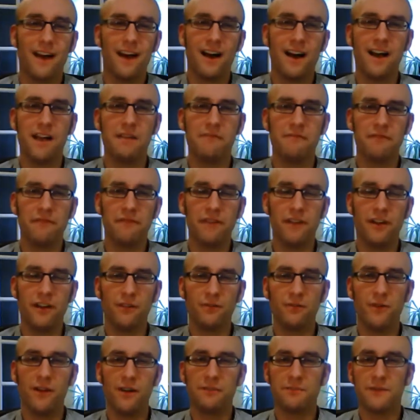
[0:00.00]
Hi, I'm
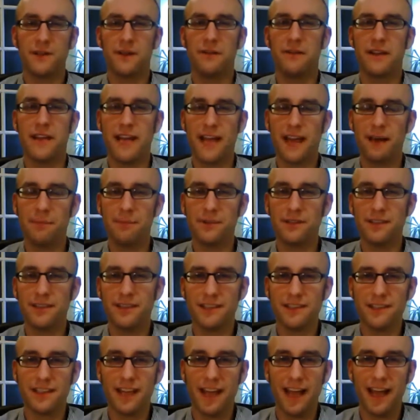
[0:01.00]
Phil. Welcome to Holy
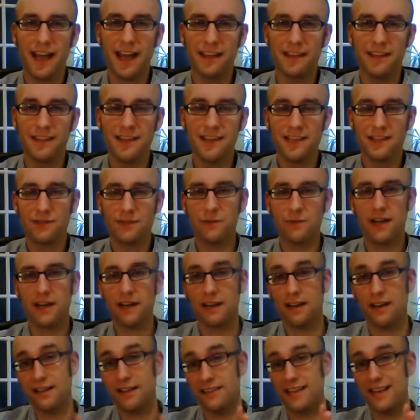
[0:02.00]
Habitus, and this week
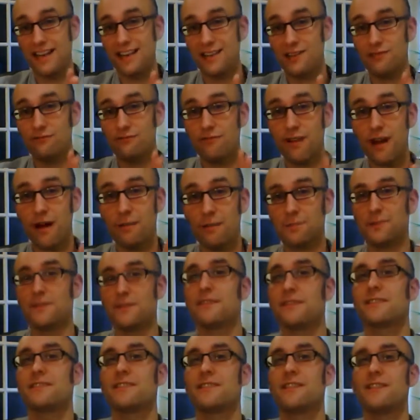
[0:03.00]
I'd like to interrupt
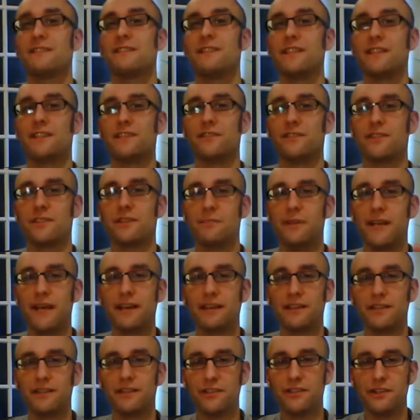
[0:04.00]
our series on the
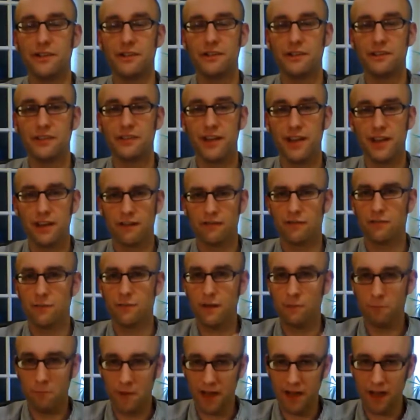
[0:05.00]
Beatitudes for
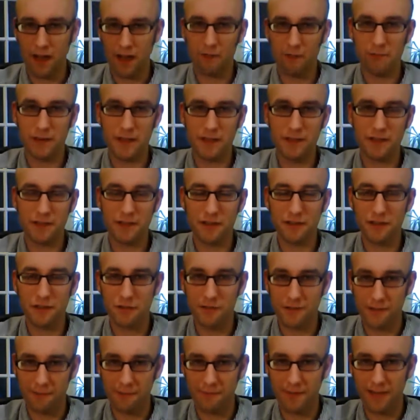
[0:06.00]
one week only, just to
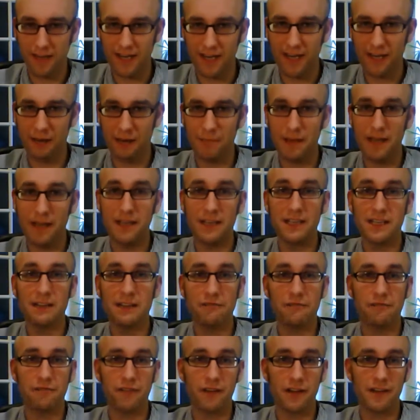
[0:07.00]
do something a little bit
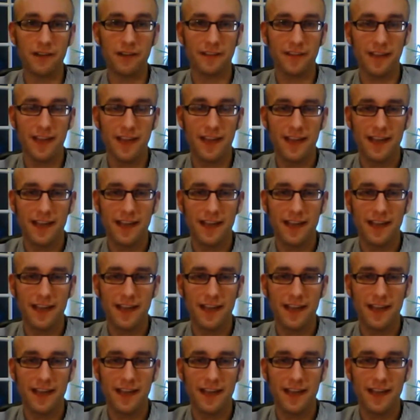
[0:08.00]
different.